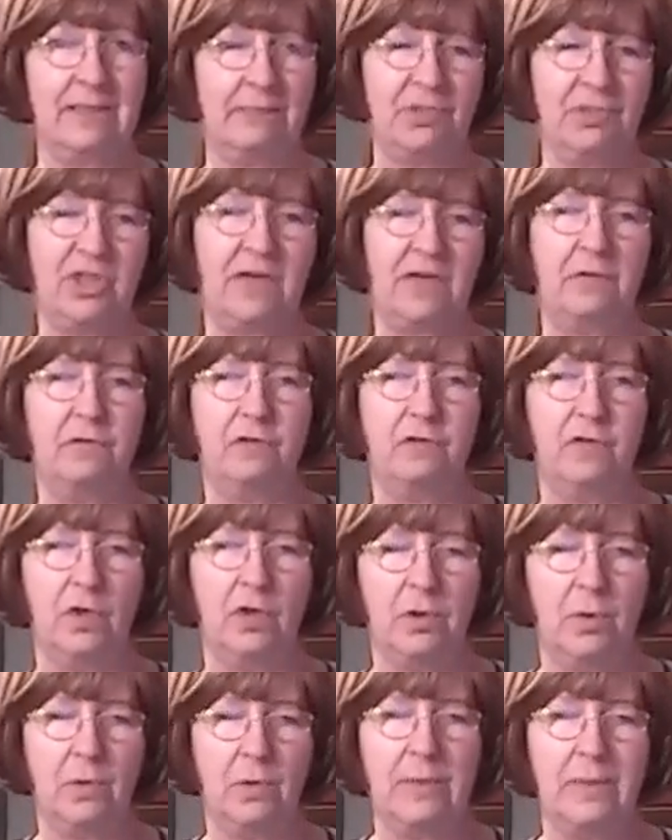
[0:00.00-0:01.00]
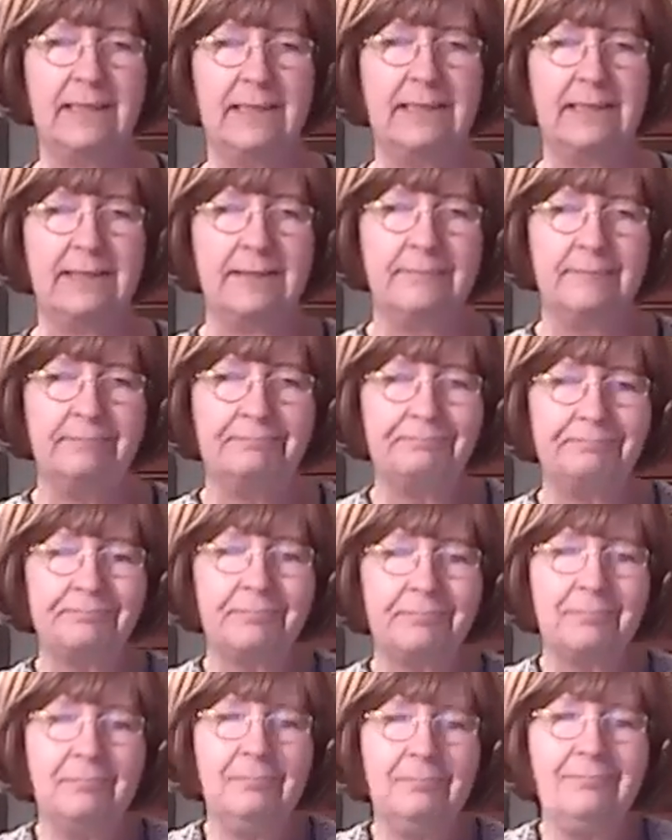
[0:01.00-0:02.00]
subject follow.
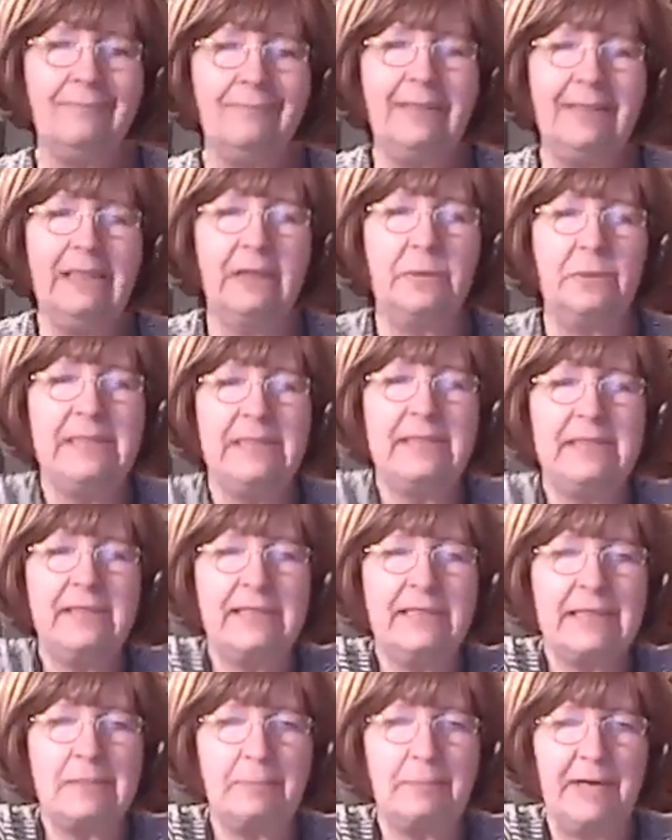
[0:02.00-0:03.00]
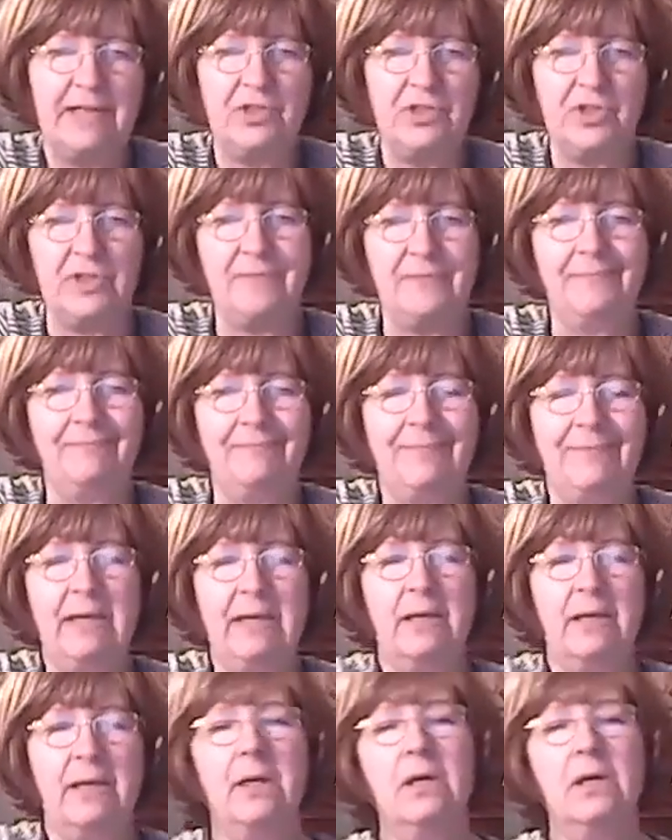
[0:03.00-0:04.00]
Written expression.
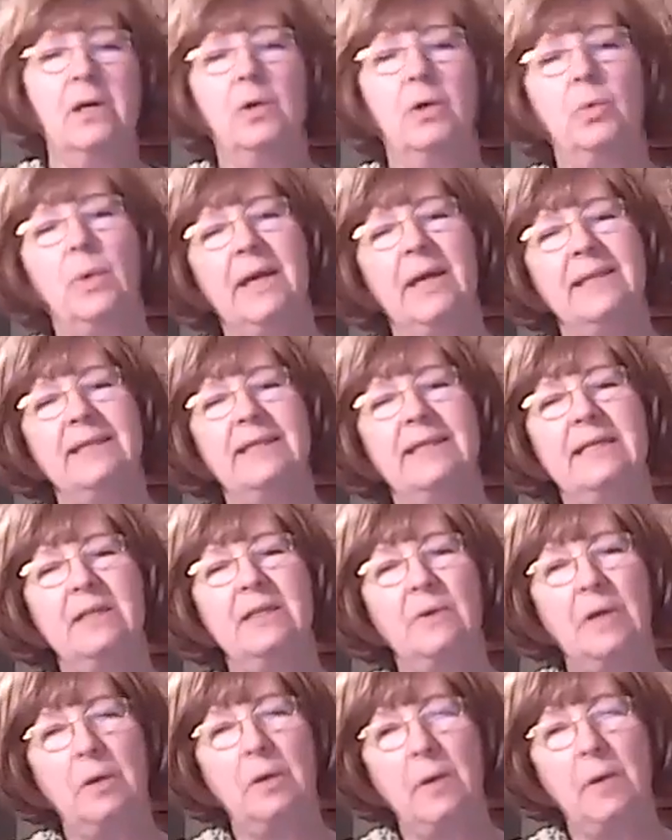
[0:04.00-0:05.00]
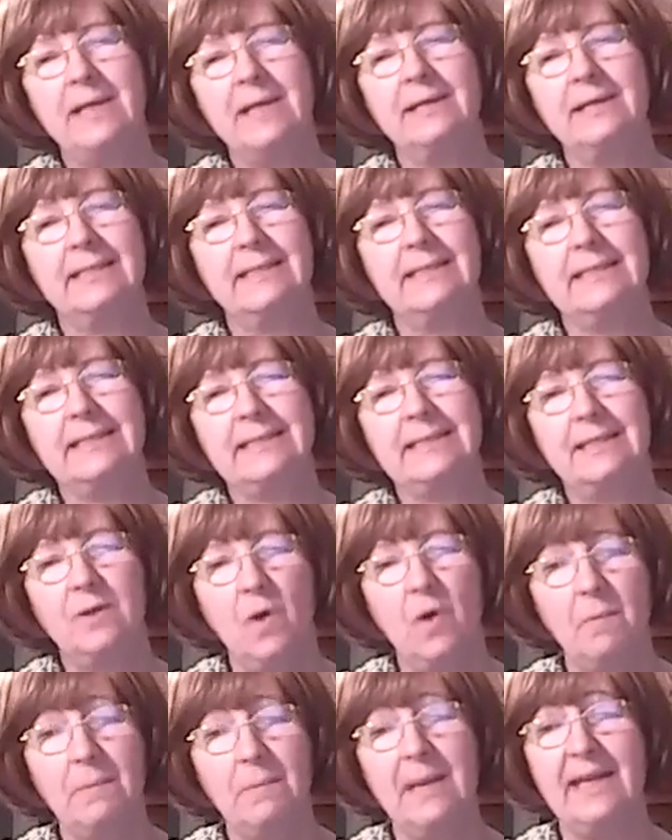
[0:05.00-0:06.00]
Writing requires
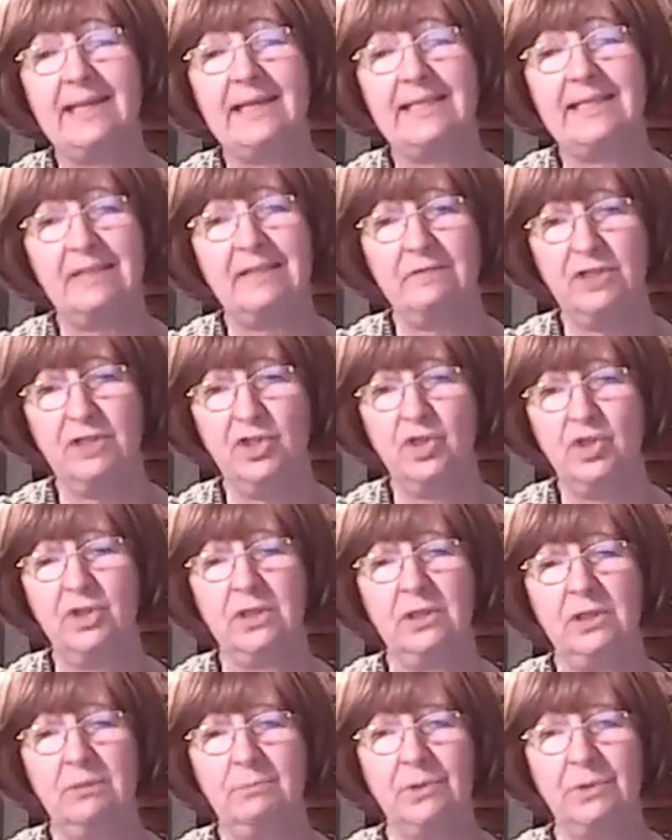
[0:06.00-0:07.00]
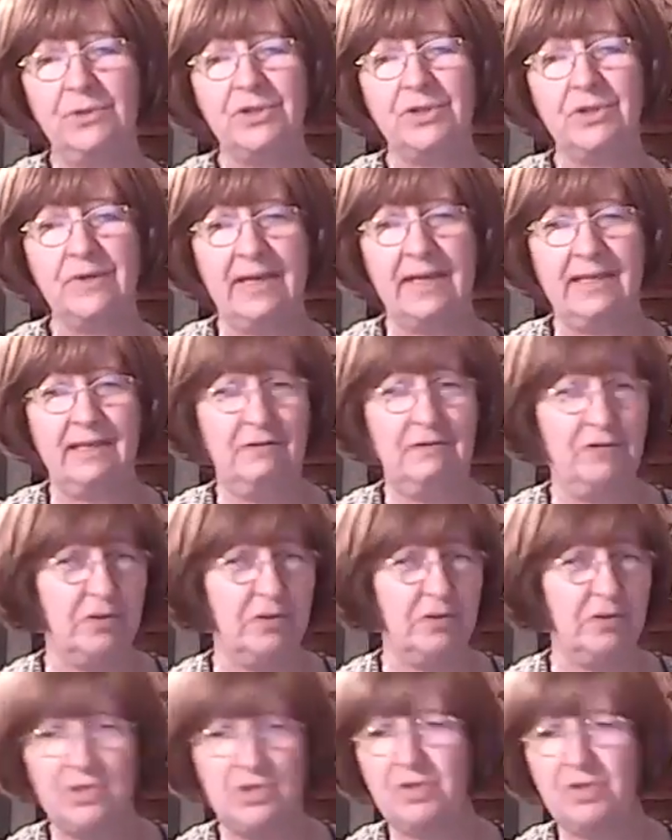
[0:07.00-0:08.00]
complex visual, motor, and
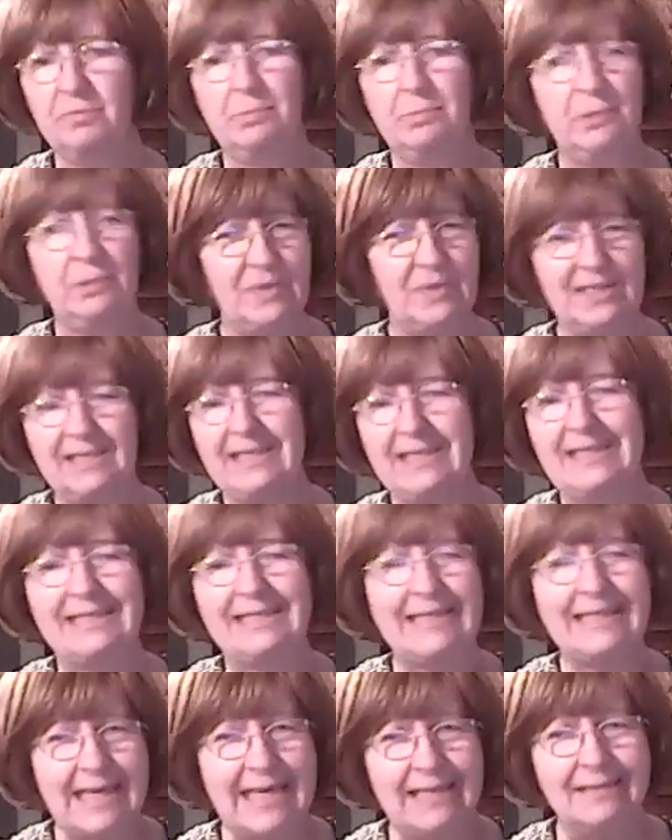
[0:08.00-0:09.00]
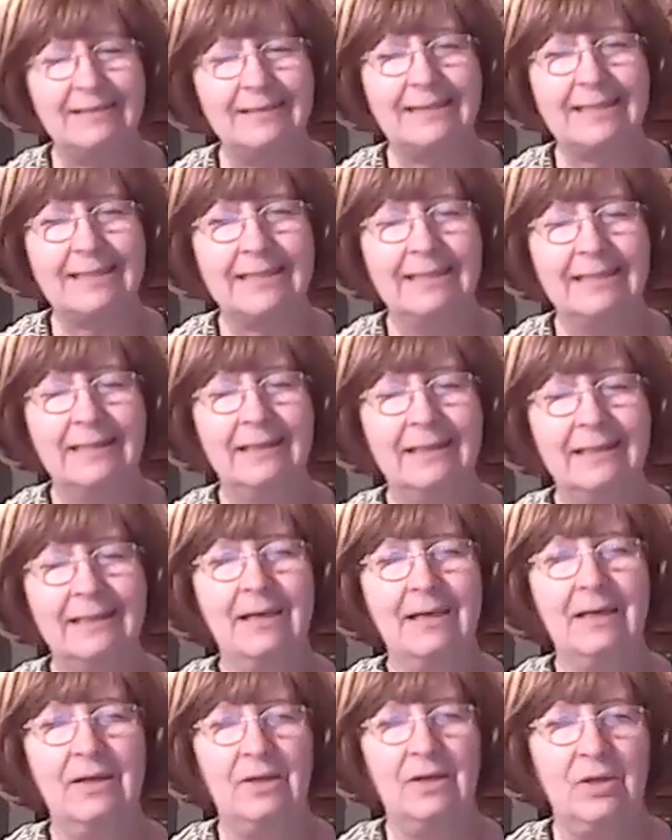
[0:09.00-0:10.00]
information processing skills.
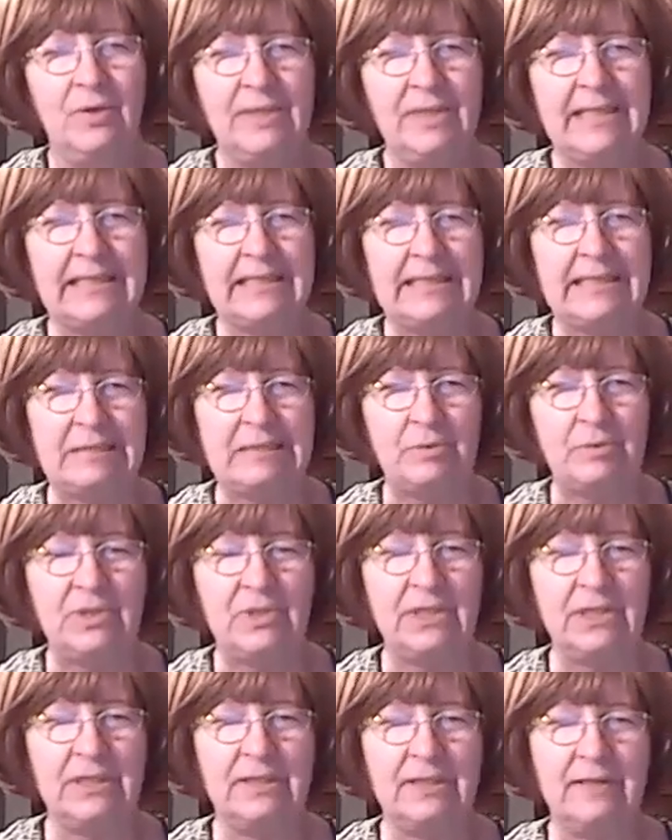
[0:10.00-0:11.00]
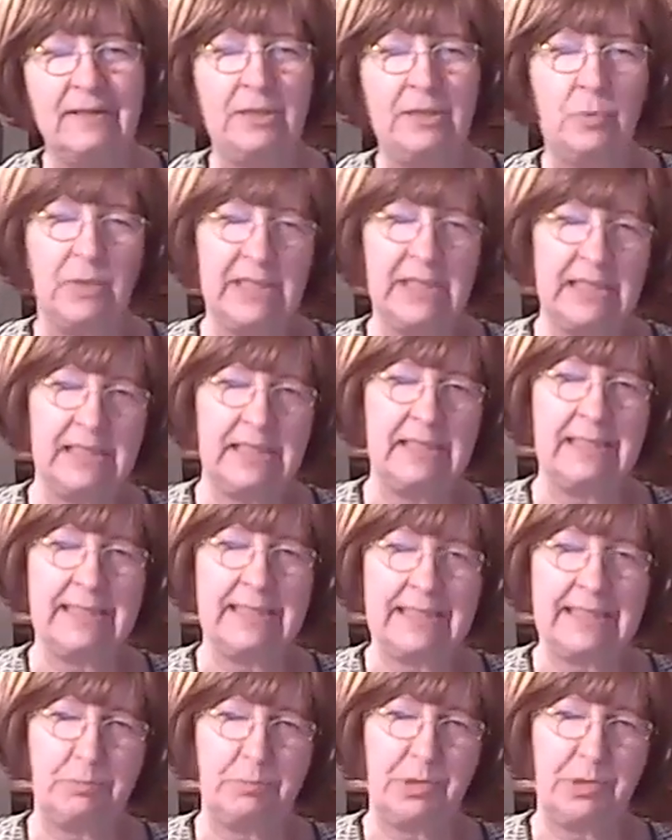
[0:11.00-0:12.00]
A learning disorder in written
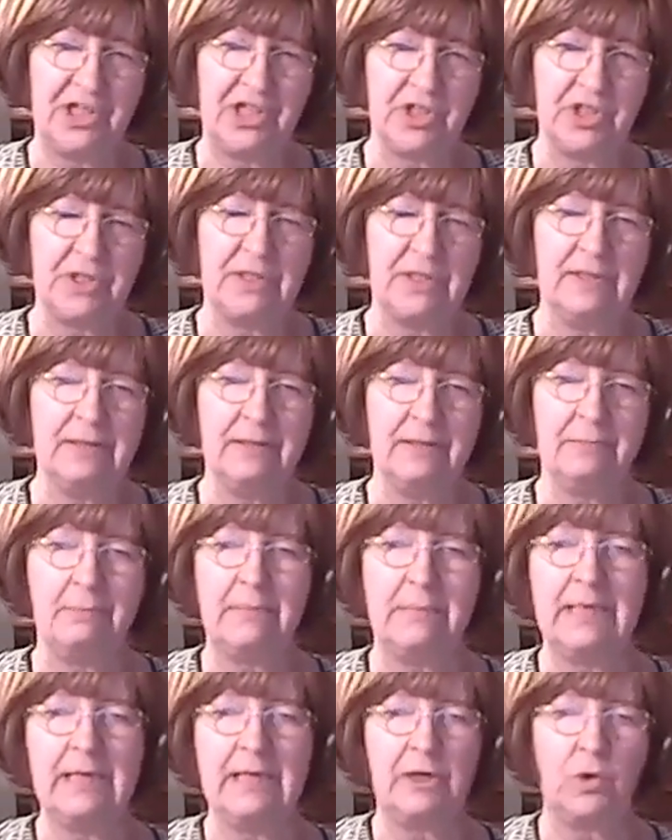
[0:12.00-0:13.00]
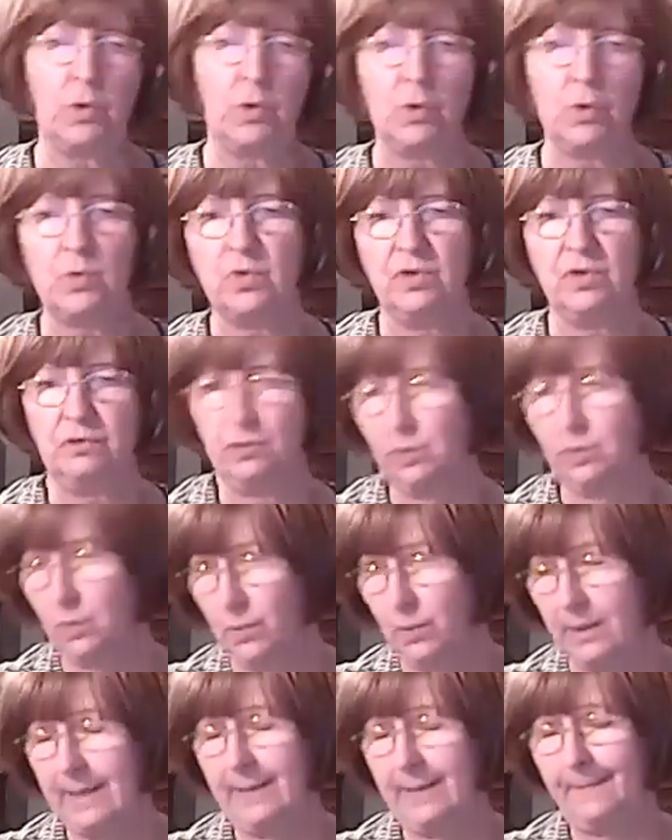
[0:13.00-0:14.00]
expression may cause the
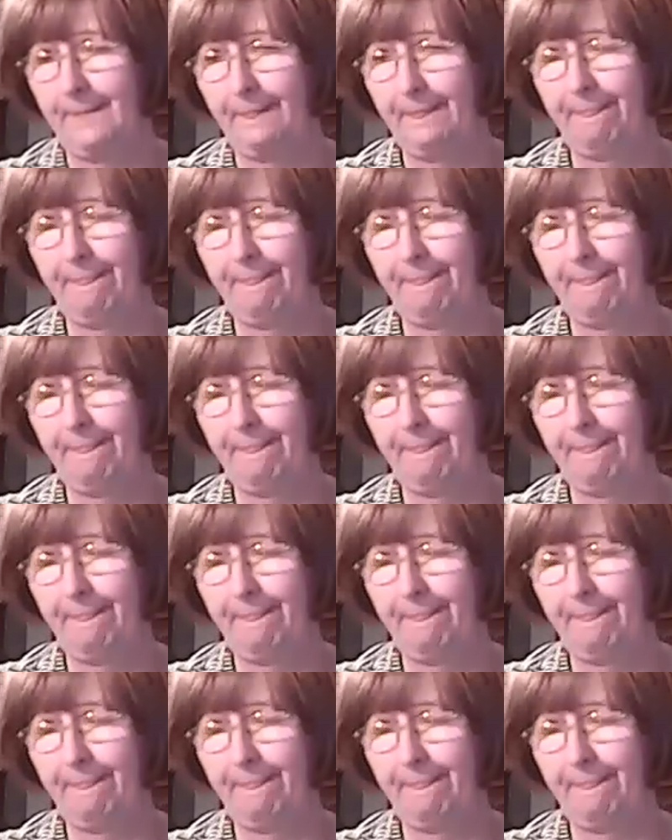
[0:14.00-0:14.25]
following: